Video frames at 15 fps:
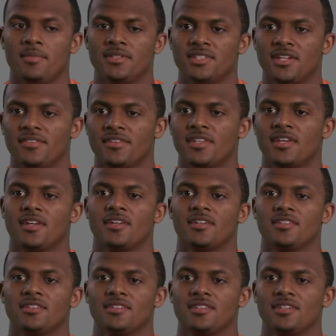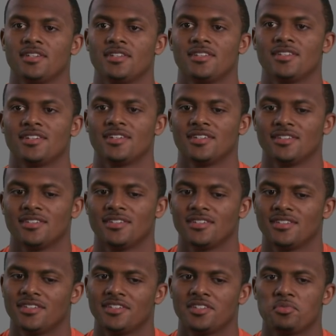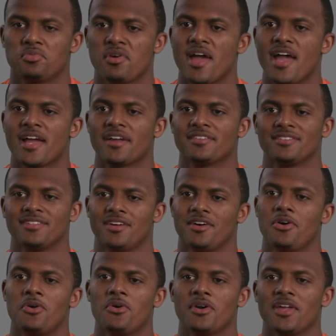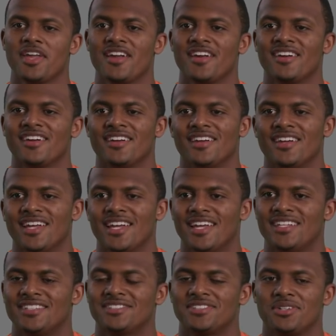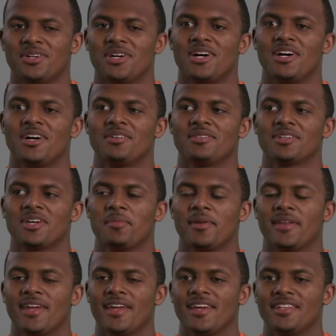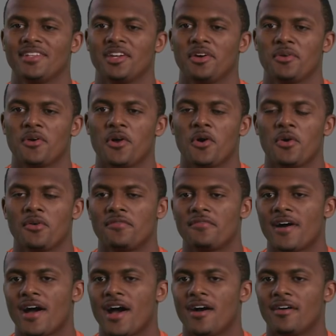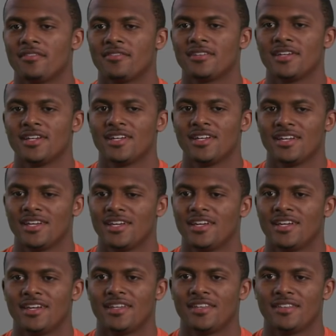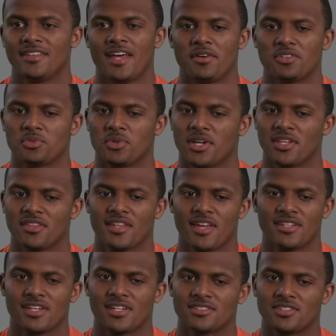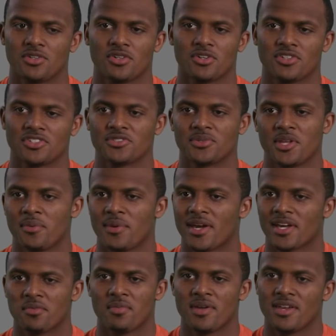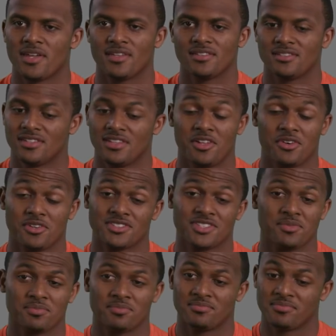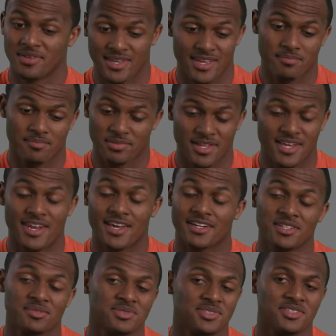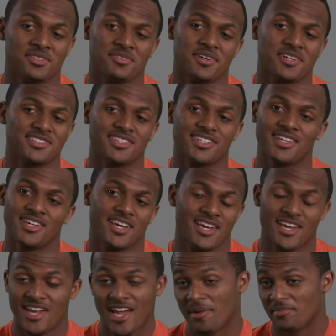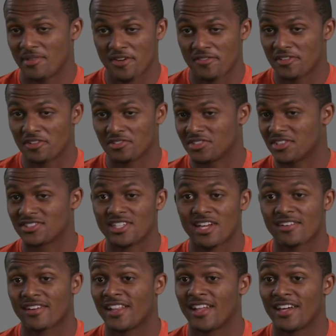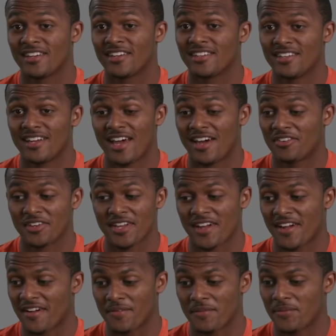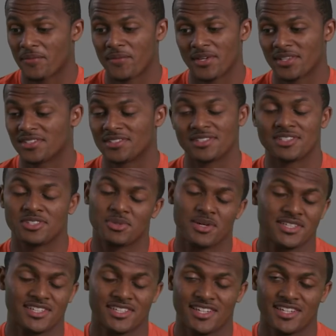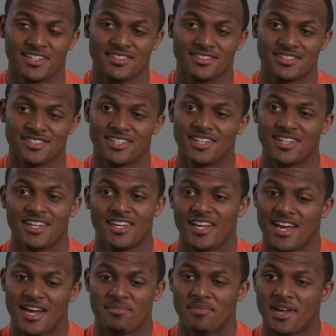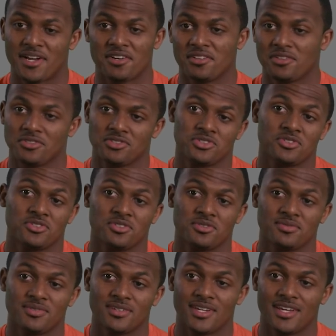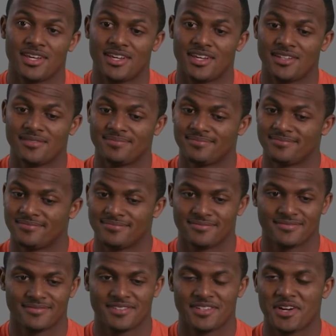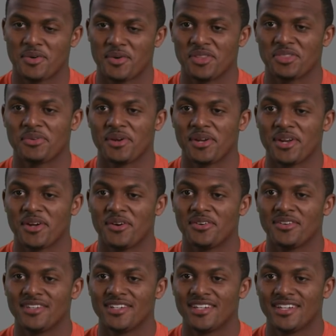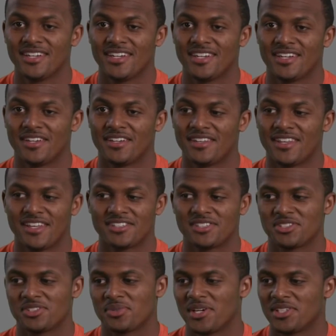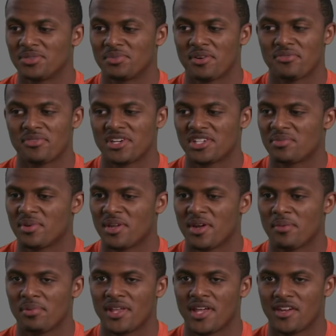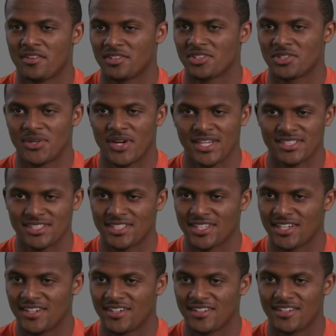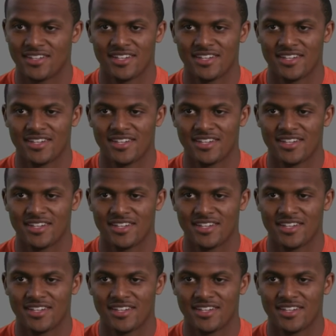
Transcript: means everything. You get the brag a whole year. And so coming in, you know, we were 0-5. And that was one of the things I told Coach Sweeney when I committed. As long as I'm playing at Clemson University, I'm never losing to South Carolina. I don't care what the situation is, I'm not going to lose to them. And you know, I went 3-0. And that situation, my freshman year playing on the torn ACL,